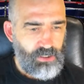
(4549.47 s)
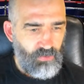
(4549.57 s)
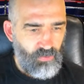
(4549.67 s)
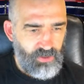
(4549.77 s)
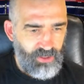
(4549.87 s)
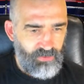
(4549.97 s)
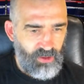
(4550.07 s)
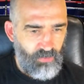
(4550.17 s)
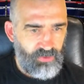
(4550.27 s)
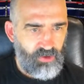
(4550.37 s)
We'll keep
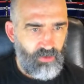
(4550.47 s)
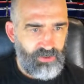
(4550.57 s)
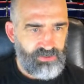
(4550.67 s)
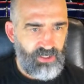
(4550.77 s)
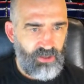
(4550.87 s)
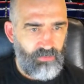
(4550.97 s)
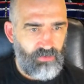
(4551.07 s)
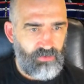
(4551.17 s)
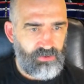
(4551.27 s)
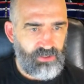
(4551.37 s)
going with the comments here,
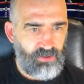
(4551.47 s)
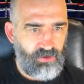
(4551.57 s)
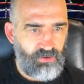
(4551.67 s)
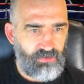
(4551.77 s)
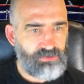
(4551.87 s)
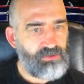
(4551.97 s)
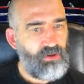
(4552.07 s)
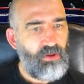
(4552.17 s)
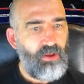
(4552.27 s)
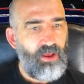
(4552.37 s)
boys and girls.
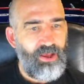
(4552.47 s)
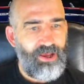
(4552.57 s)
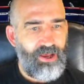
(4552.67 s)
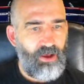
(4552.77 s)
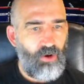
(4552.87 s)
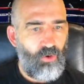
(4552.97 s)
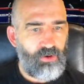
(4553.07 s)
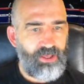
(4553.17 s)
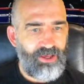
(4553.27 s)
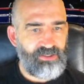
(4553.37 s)

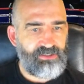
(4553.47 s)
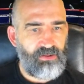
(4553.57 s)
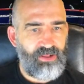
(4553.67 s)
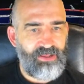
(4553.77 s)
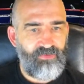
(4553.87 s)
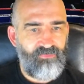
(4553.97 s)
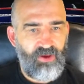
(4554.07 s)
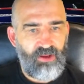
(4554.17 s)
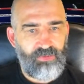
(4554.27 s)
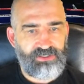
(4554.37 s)
Hawker is still
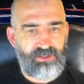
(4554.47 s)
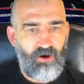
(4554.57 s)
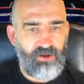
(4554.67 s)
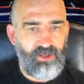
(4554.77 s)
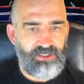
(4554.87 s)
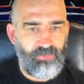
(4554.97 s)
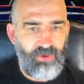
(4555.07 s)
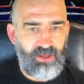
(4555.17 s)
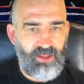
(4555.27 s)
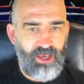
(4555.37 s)
undefeated, but Sky needs a
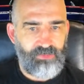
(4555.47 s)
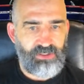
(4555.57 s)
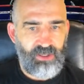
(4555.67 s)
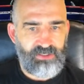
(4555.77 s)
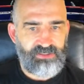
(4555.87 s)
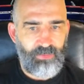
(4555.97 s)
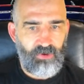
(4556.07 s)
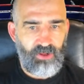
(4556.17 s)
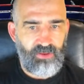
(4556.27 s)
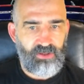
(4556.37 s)
bigger name. She needs
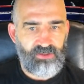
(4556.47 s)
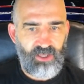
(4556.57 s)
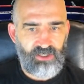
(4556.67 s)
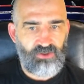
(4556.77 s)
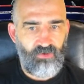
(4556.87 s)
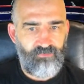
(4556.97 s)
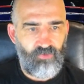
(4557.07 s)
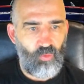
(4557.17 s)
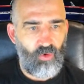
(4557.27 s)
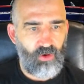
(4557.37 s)
somebody that can test her
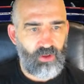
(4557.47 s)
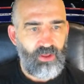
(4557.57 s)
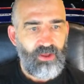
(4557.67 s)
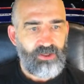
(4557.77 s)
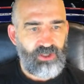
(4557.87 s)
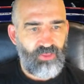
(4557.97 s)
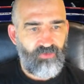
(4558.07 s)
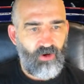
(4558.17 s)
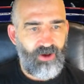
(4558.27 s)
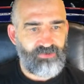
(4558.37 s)
footwork. She
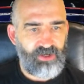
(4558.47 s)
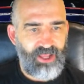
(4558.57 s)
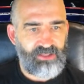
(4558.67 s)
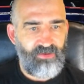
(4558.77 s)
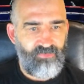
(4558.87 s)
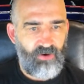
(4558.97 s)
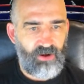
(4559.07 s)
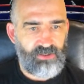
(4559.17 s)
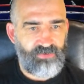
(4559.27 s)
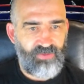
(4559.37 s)
thrives on active
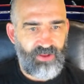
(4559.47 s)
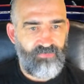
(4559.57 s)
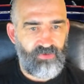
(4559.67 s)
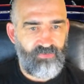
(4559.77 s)
fighters. Flat-footed